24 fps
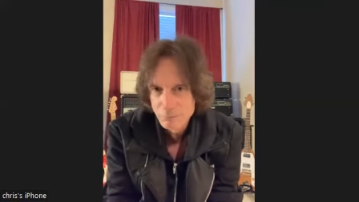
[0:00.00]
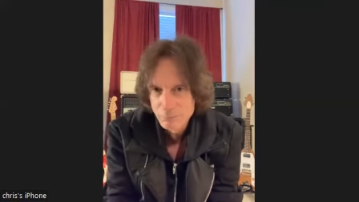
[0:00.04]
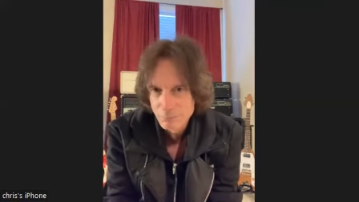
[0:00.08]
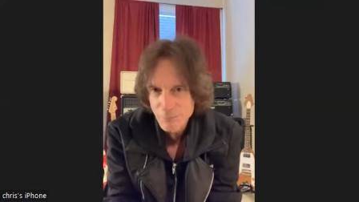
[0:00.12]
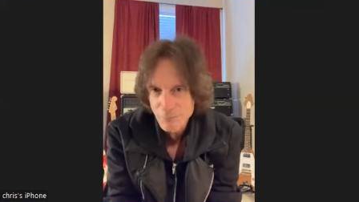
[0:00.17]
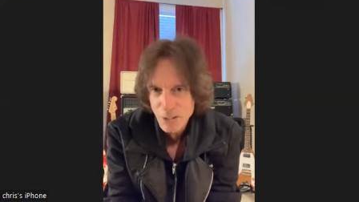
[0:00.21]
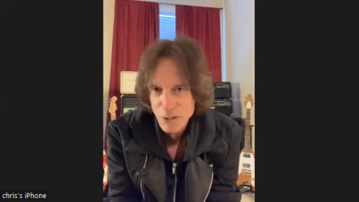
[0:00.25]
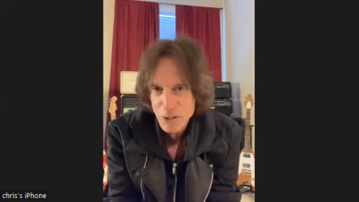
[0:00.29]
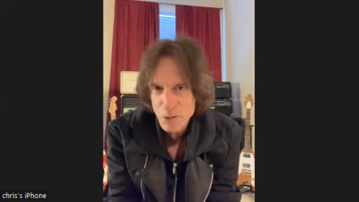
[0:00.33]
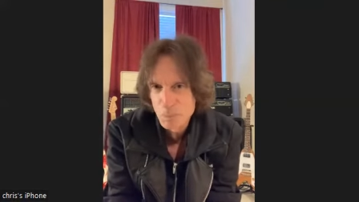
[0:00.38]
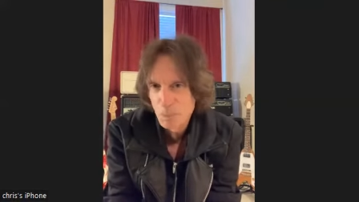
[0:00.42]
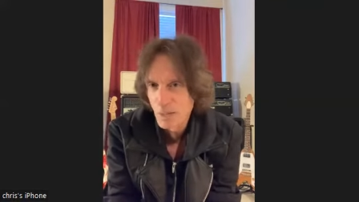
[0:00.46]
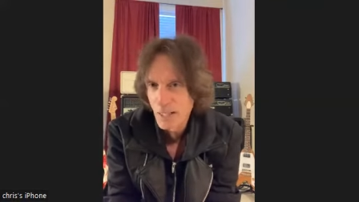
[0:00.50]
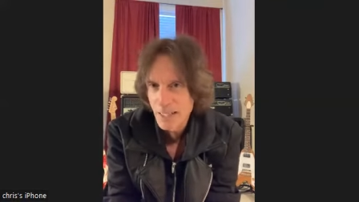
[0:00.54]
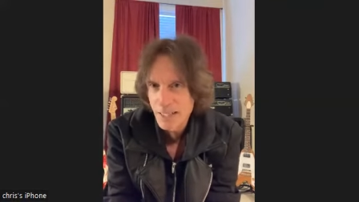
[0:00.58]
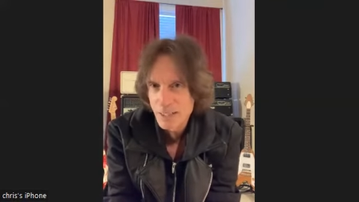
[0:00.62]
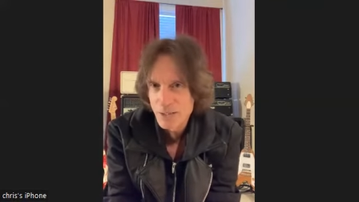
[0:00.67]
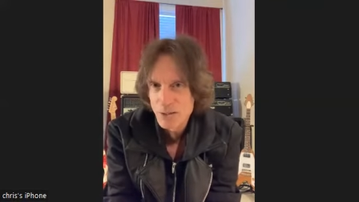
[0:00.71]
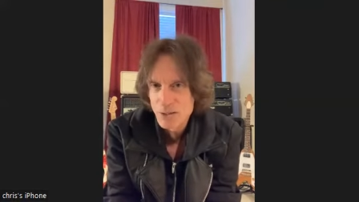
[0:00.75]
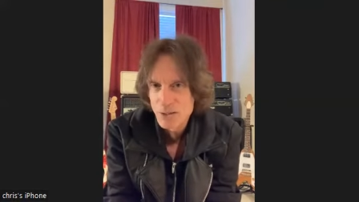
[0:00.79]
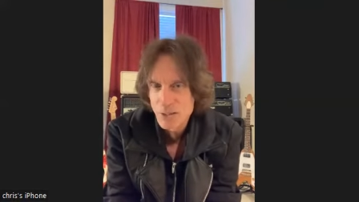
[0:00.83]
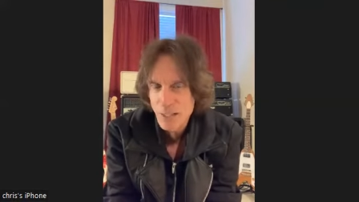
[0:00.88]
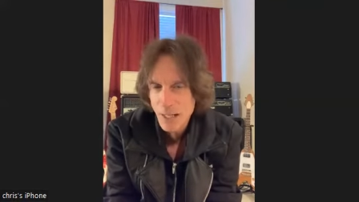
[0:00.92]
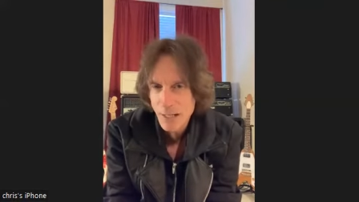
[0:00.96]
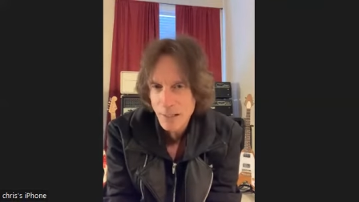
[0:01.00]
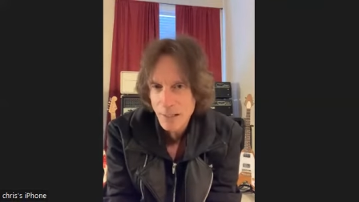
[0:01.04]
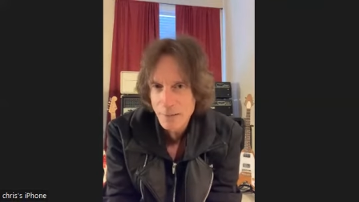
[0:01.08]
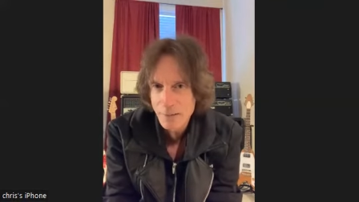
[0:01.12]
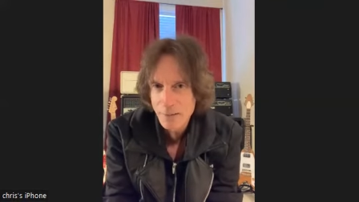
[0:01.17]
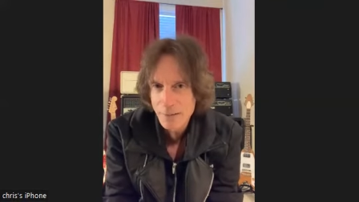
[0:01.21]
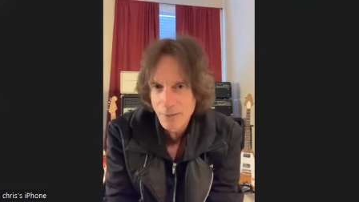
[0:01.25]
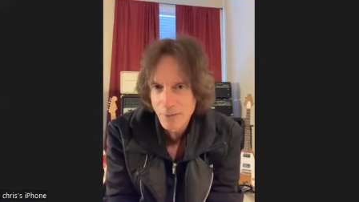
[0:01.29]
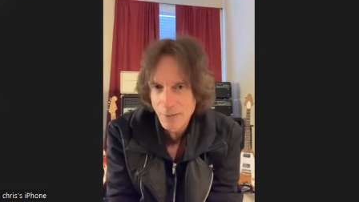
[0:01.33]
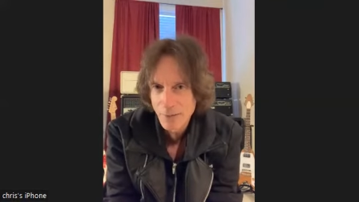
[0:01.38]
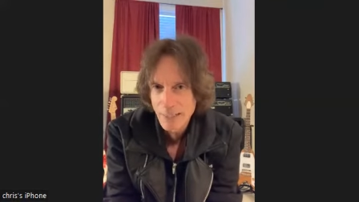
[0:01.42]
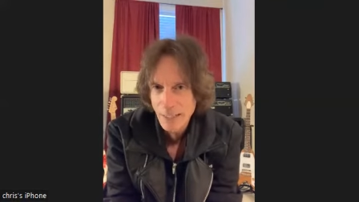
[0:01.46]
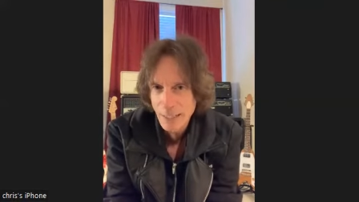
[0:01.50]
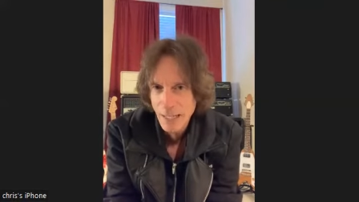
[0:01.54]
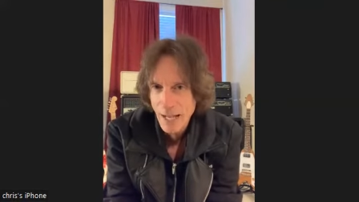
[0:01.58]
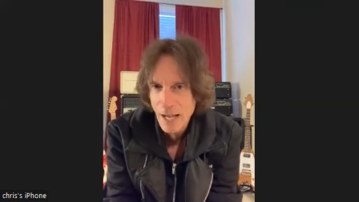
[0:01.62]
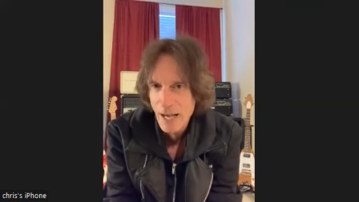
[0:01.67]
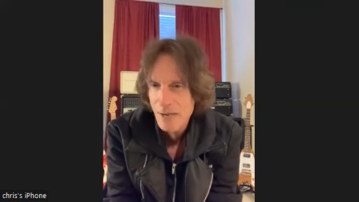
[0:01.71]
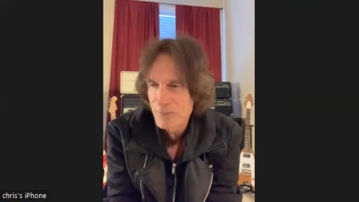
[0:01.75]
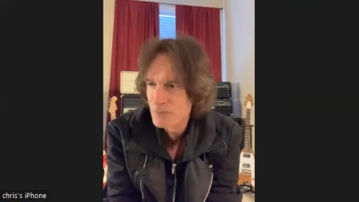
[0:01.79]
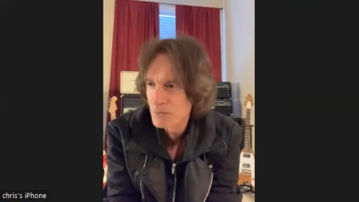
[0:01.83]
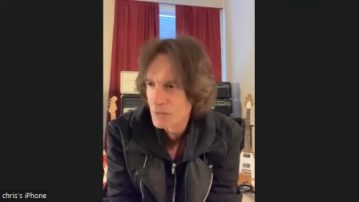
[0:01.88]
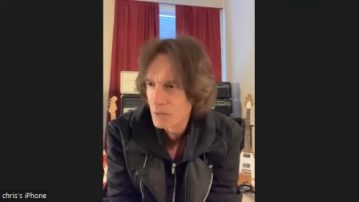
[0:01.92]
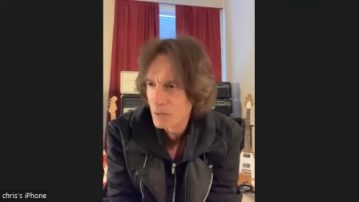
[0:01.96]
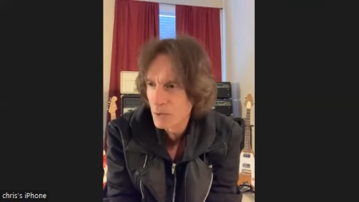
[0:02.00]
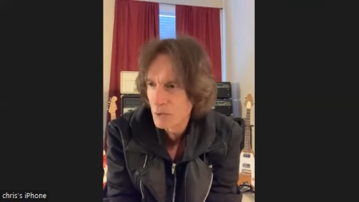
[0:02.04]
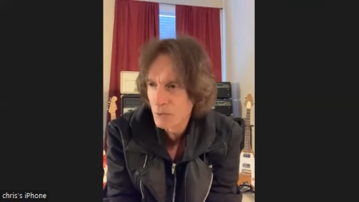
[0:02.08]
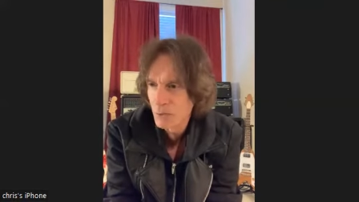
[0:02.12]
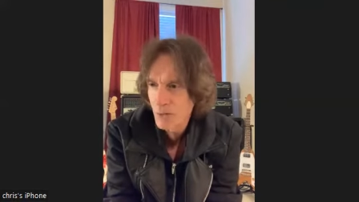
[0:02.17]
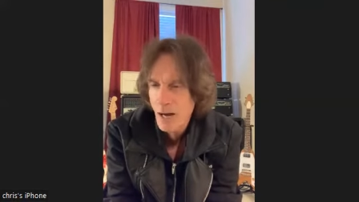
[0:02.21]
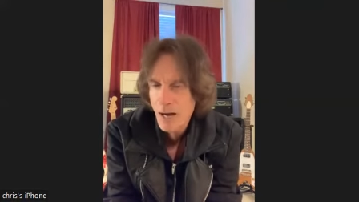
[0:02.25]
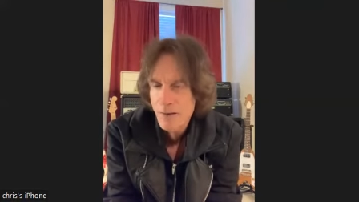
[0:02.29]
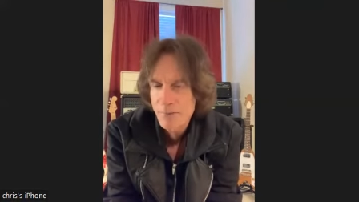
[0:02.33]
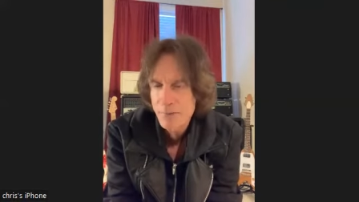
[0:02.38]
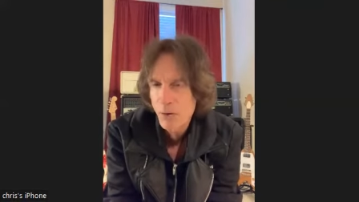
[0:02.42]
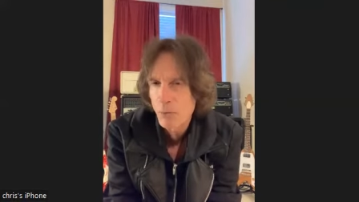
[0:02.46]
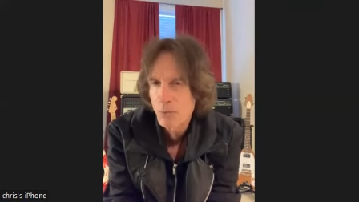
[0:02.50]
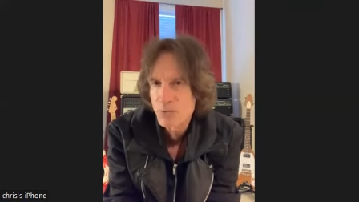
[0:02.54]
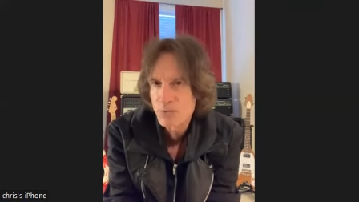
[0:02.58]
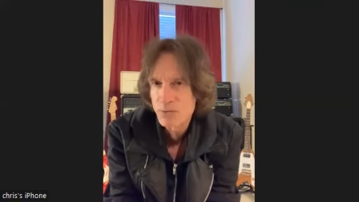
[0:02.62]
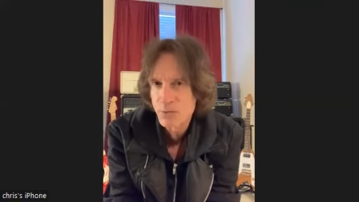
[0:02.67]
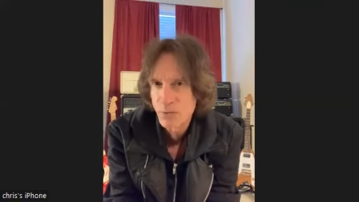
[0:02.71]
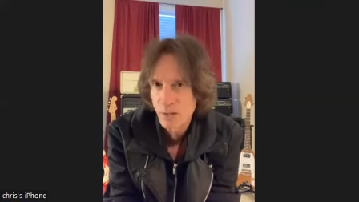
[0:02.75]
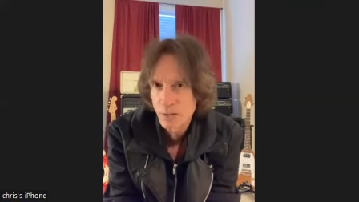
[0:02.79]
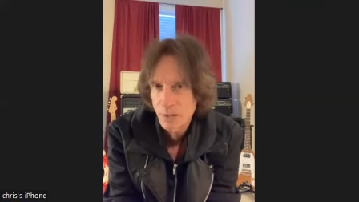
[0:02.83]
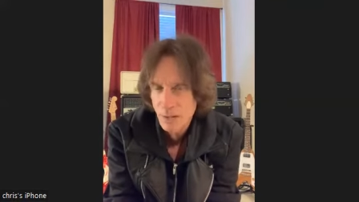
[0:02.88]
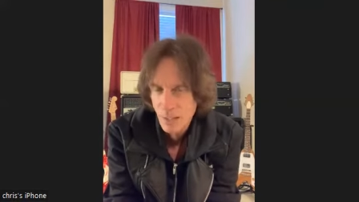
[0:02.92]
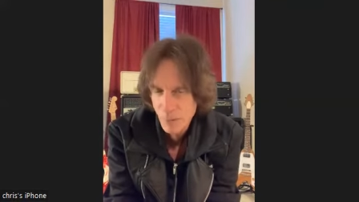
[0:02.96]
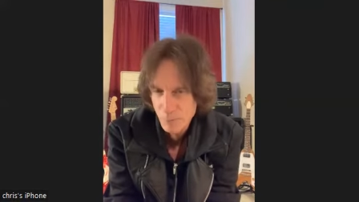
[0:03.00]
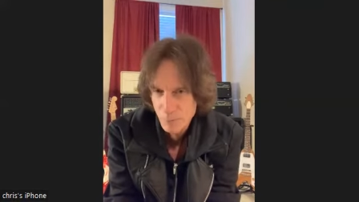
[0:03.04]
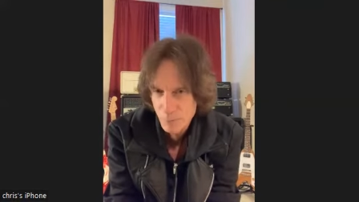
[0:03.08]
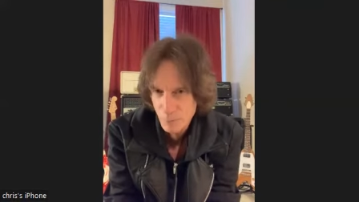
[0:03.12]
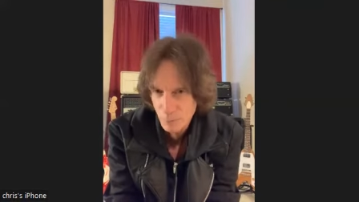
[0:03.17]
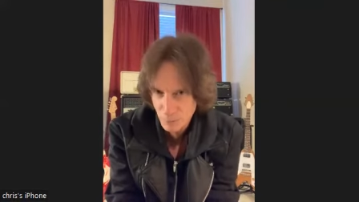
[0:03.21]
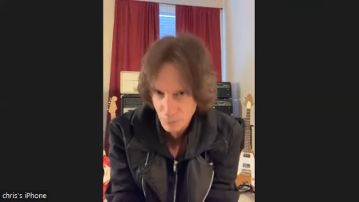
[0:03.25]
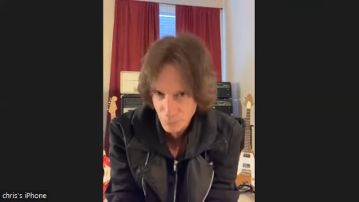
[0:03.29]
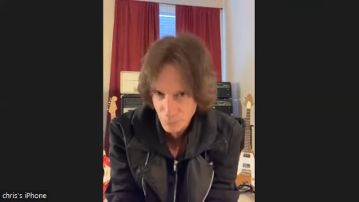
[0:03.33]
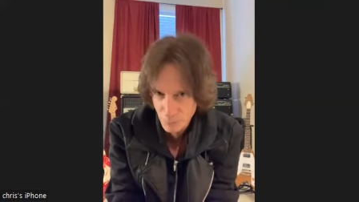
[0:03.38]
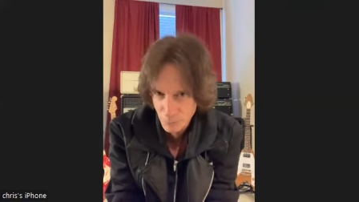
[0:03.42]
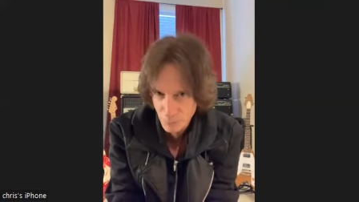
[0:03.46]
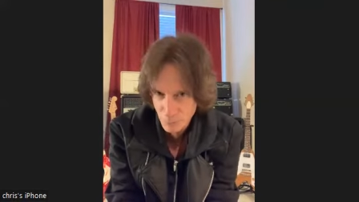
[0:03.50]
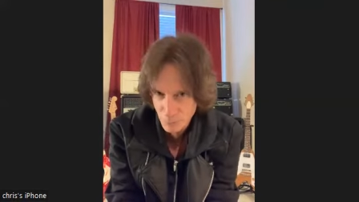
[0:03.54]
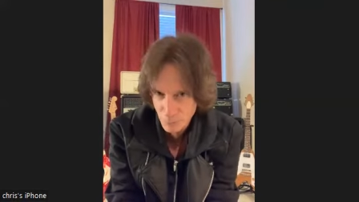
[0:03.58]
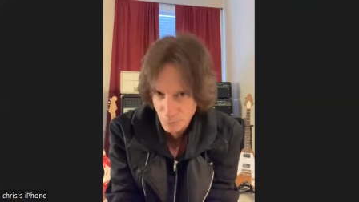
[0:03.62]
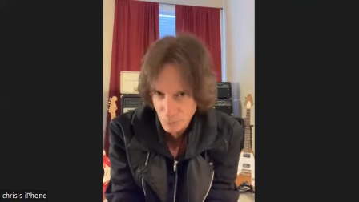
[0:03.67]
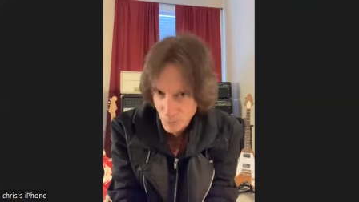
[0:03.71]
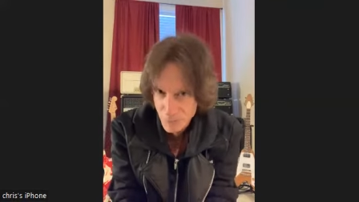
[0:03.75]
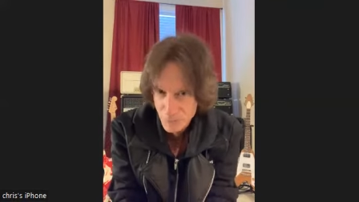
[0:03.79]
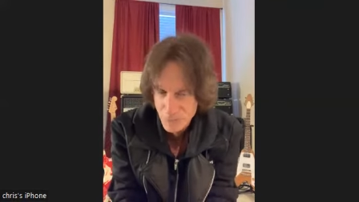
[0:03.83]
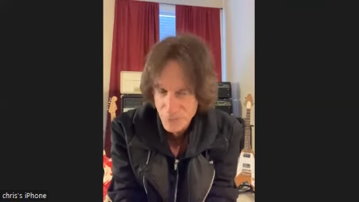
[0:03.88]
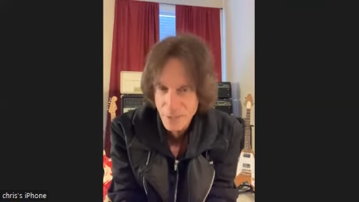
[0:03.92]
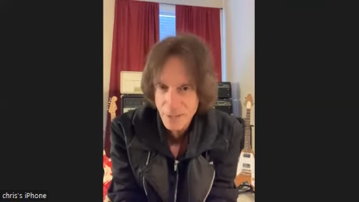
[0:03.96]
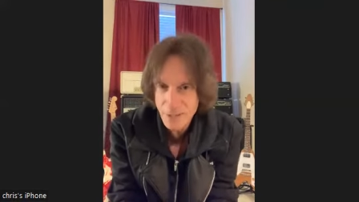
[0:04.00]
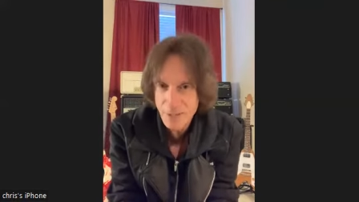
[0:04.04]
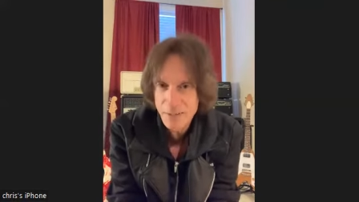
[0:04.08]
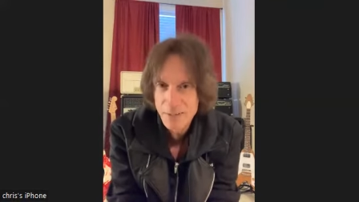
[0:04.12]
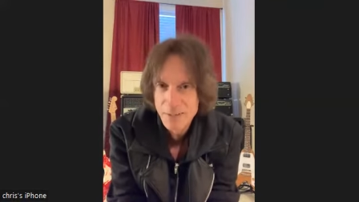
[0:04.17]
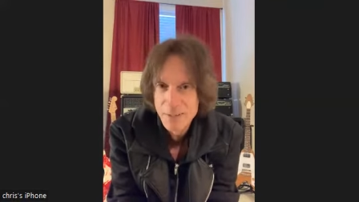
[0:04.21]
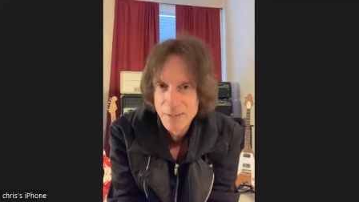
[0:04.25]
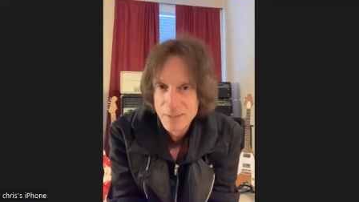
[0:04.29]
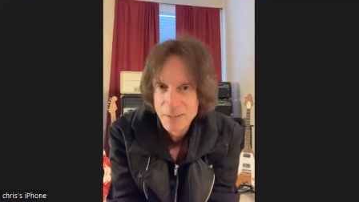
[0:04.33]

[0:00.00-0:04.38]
explains that, you know, again, I, I feel, I always feel uncomfortable with the award thing